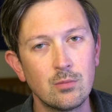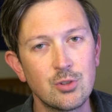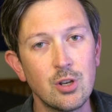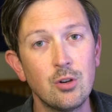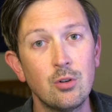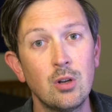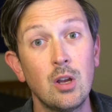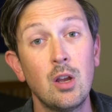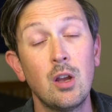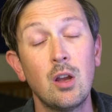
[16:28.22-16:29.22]
So
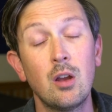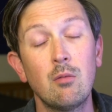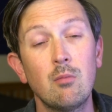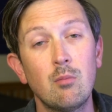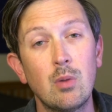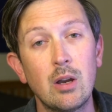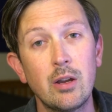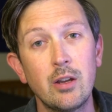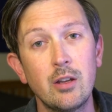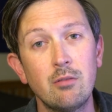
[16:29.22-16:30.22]

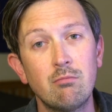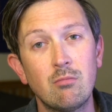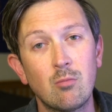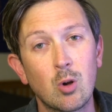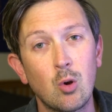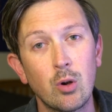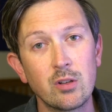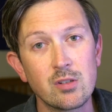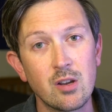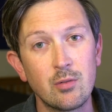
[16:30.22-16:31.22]
my
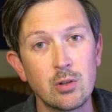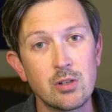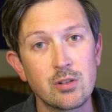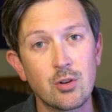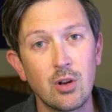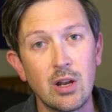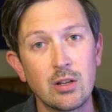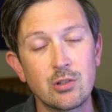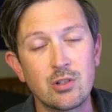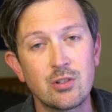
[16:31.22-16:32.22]
recording software just
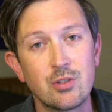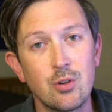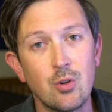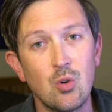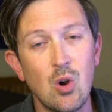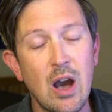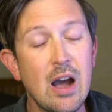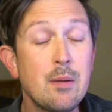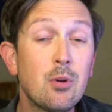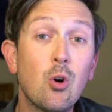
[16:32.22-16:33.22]
crashed, so
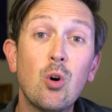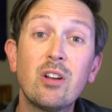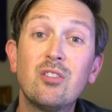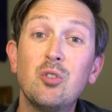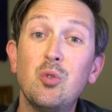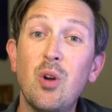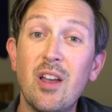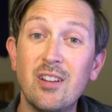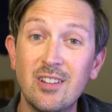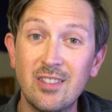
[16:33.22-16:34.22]
I'm going to
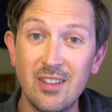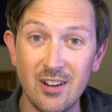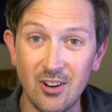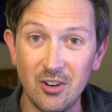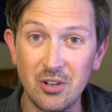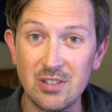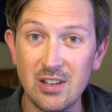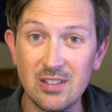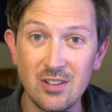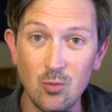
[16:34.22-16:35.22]
end it there because
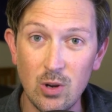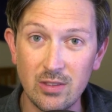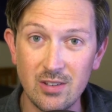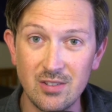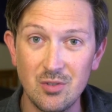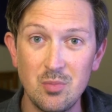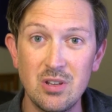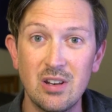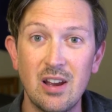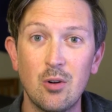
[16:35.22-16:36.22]
I didn't want this to
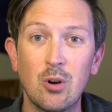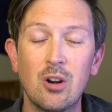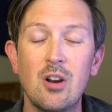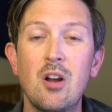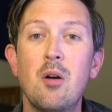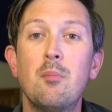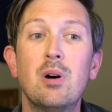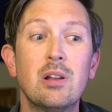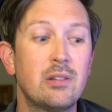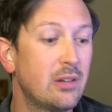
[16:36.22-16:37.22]
be an hour.
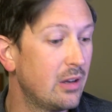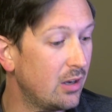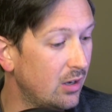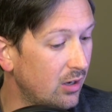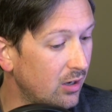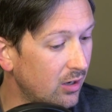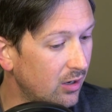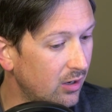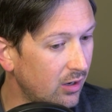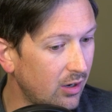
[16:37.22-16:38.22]
But
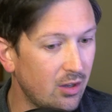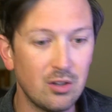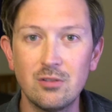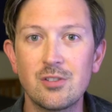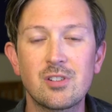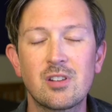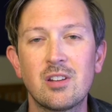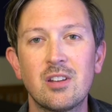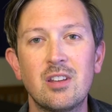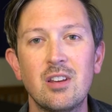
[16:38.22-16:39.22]
I'll just
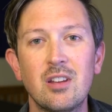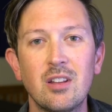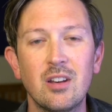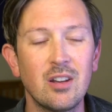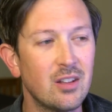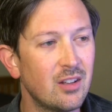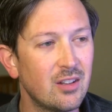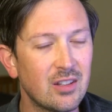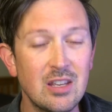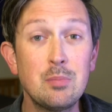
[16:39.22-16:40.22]

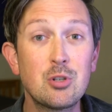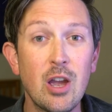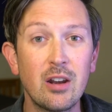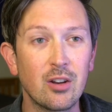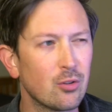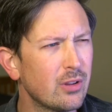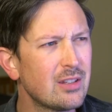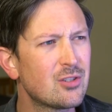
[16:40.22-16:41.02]
keep chatting, or